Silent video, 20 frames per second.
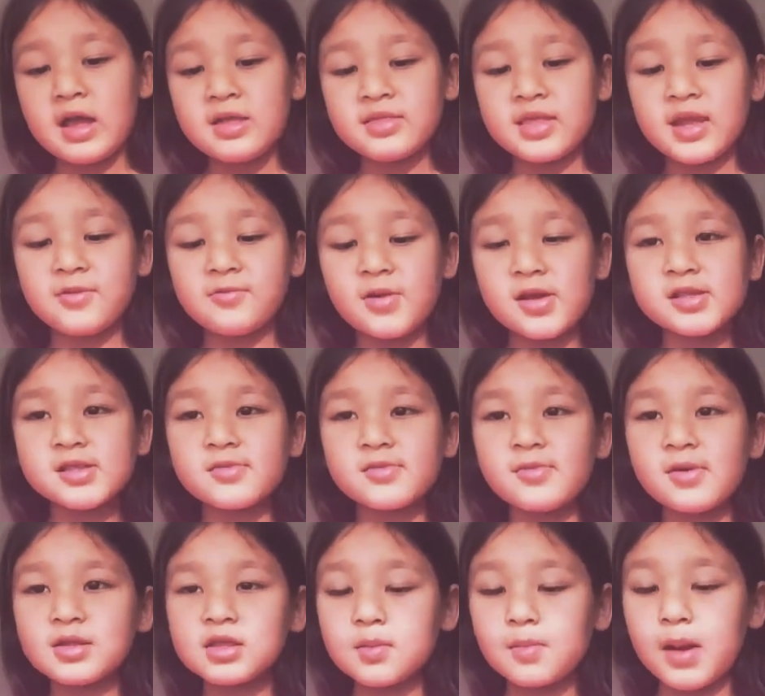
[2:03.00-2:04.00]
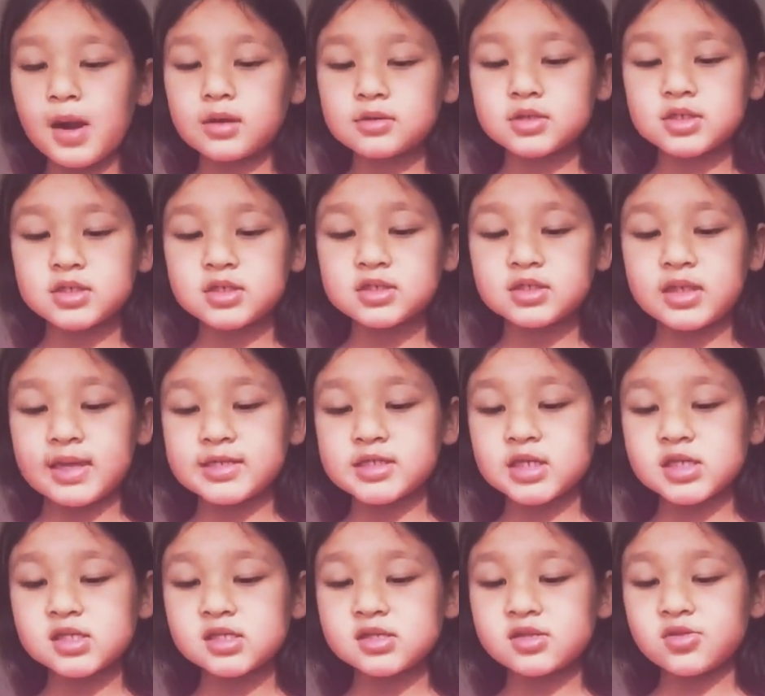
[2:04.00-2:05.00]
They raced around the mountain, they
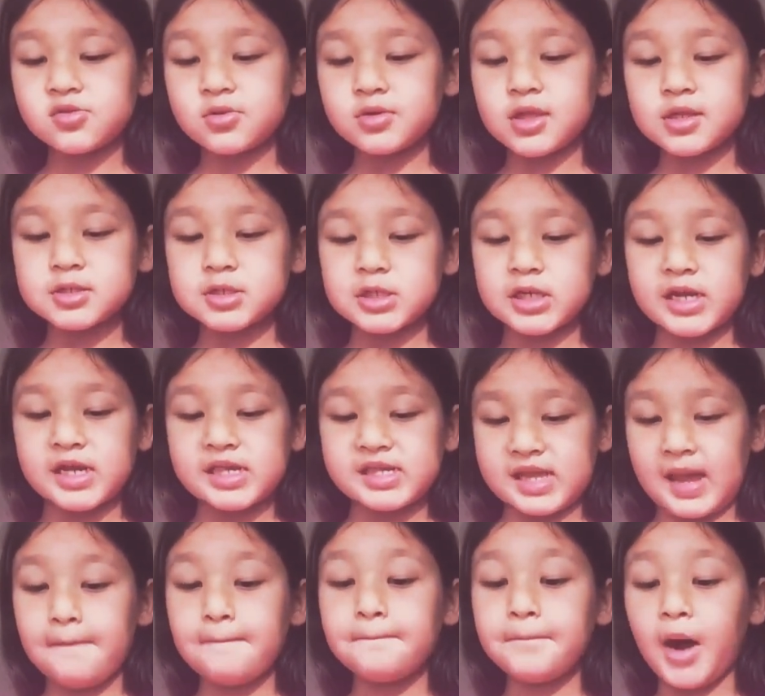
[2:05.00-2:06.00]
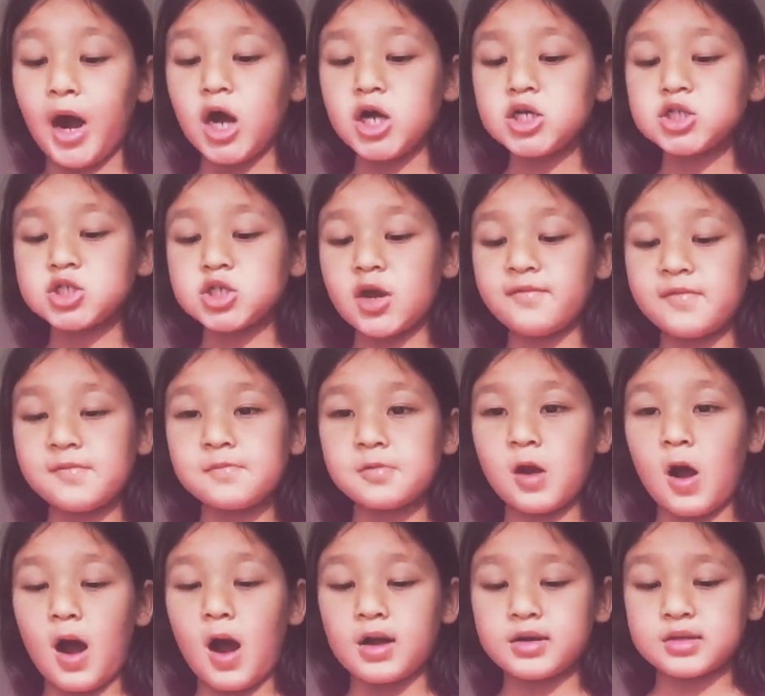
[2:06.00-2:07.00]
chased through the trees, and barged over
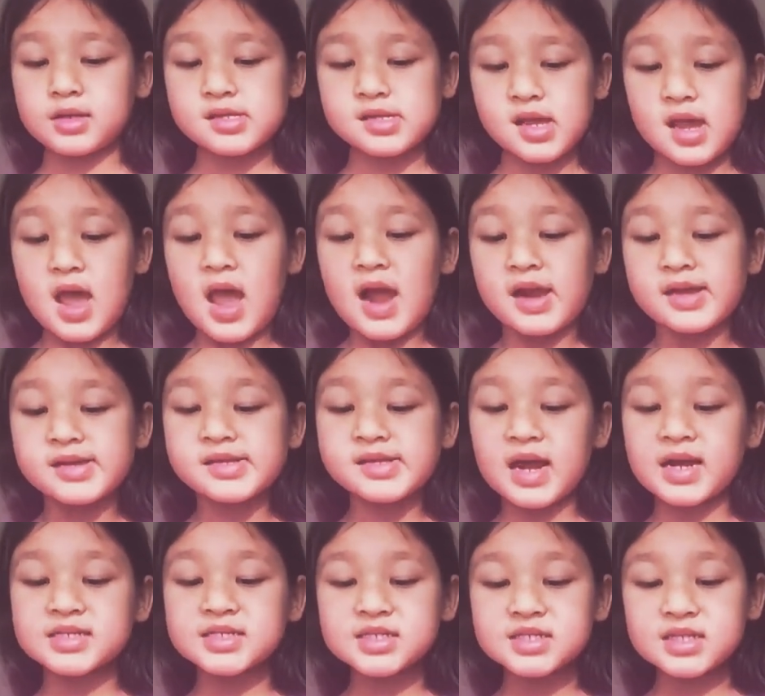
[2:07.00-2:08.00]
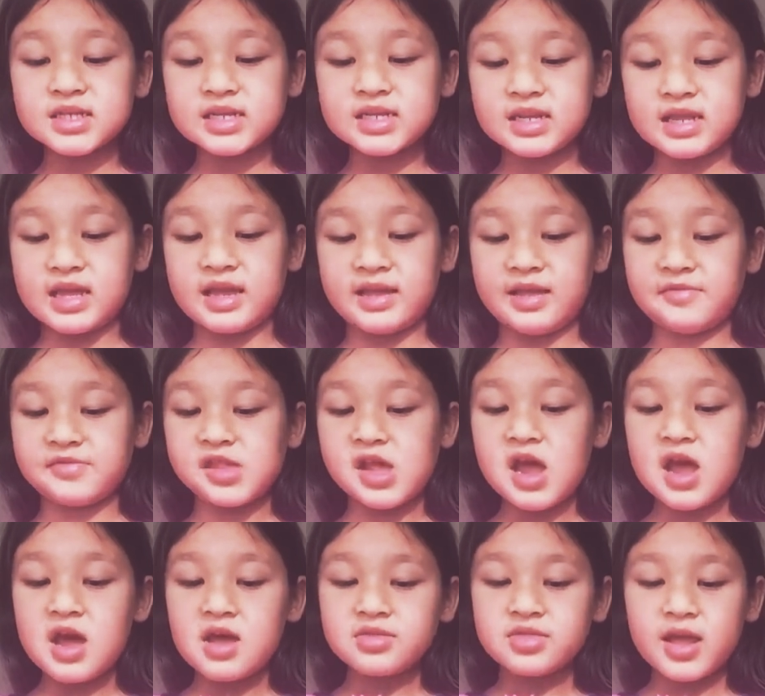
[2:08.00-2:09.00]
gardens and scattered the leaves.
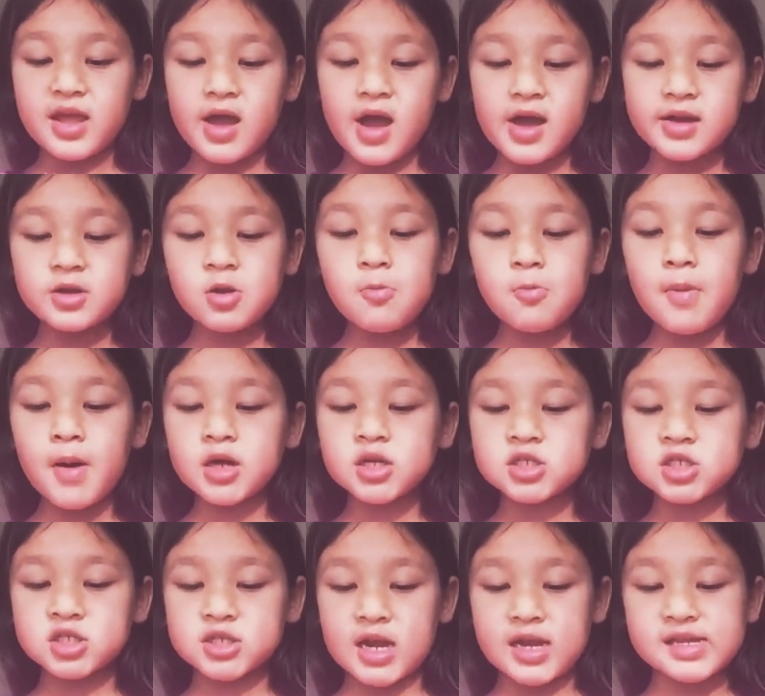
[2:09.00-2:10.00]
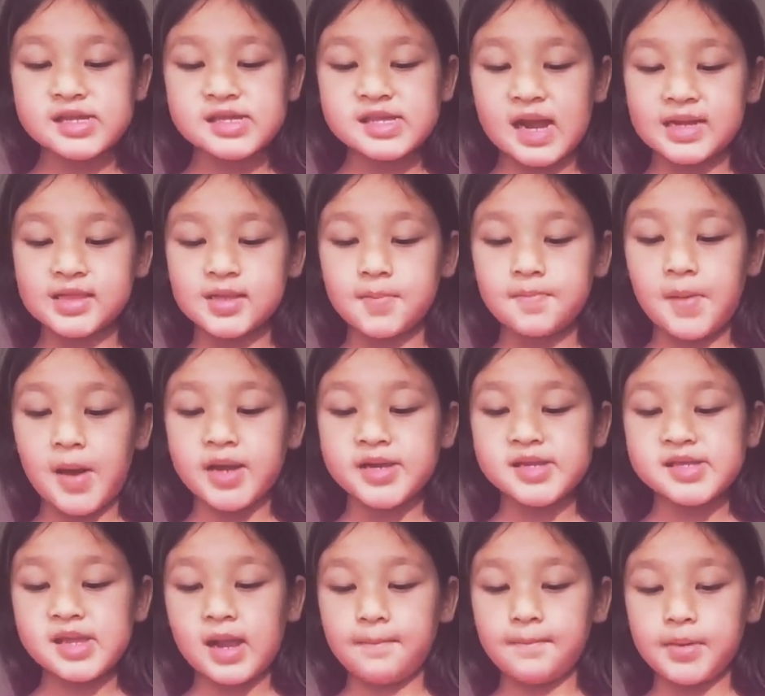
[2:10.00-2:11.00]
They hurtled past sheds and the
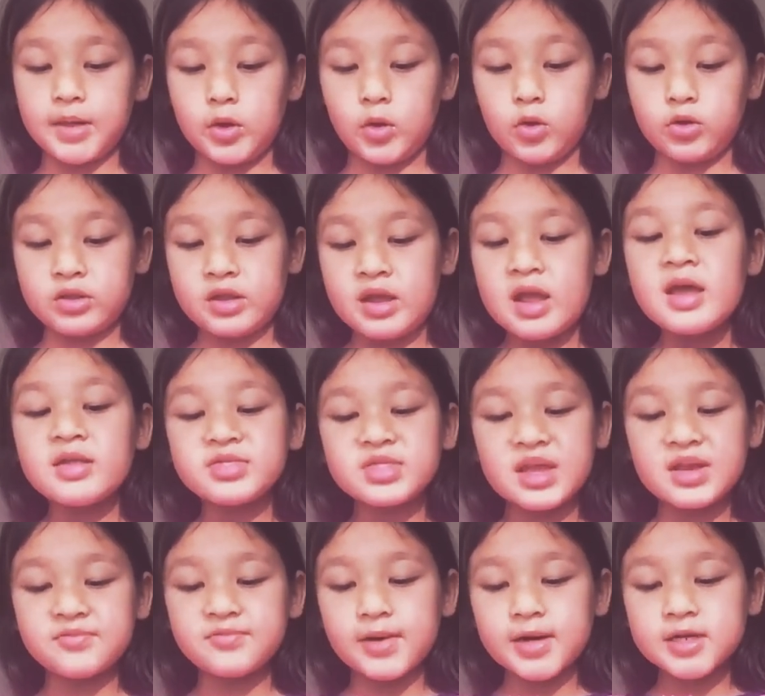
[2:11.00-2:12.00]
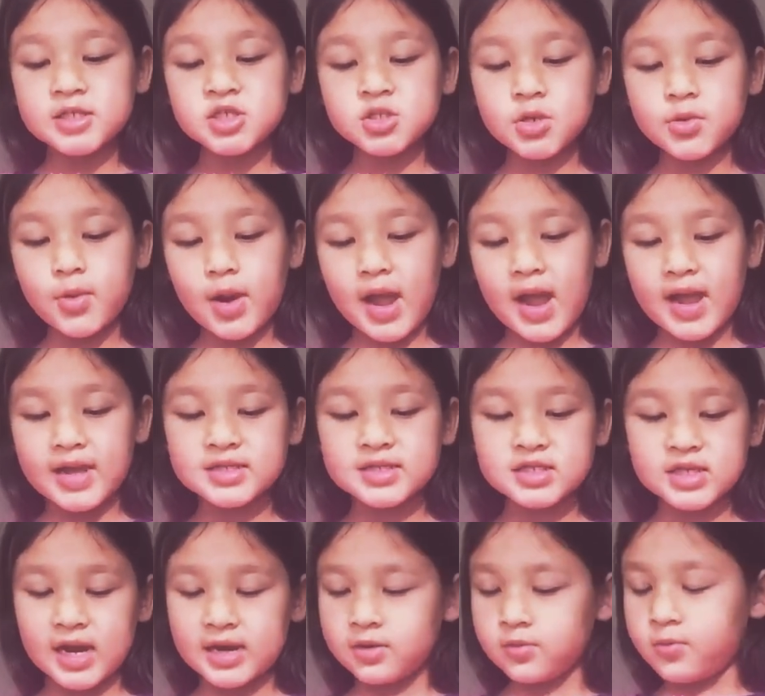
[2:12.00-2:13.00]
bandstand beyond. They rushed through a hedge
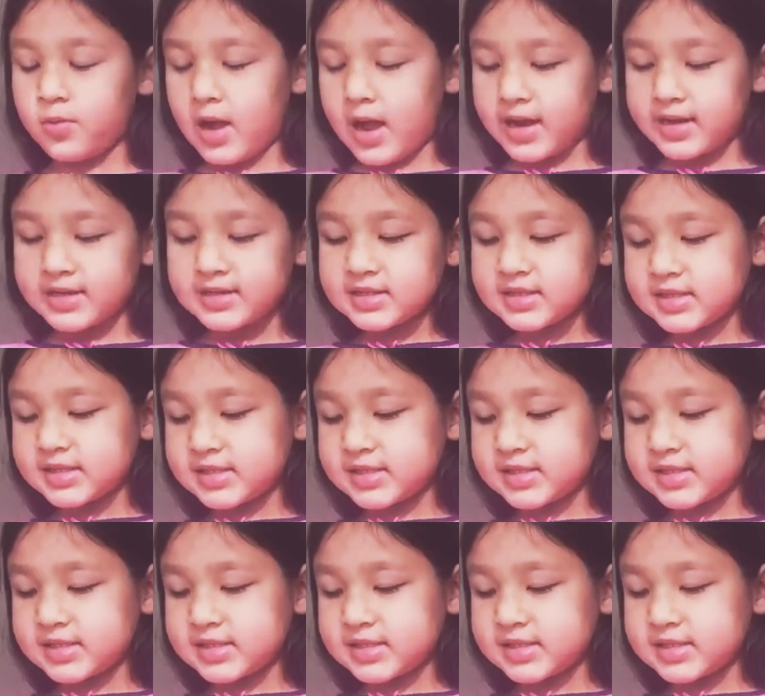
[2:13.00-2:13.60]
and went